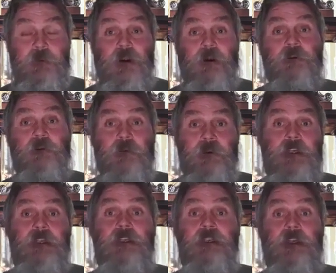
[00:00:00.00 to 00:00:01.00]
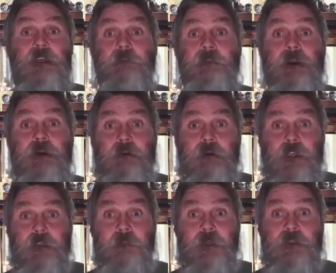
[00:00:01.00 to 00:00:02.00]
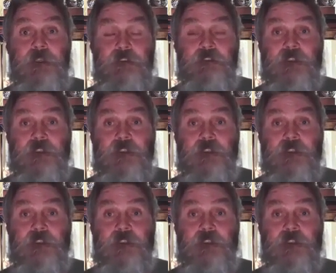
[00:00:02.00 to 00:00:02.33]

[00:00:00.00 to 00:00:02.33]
That number ought to ring a bell.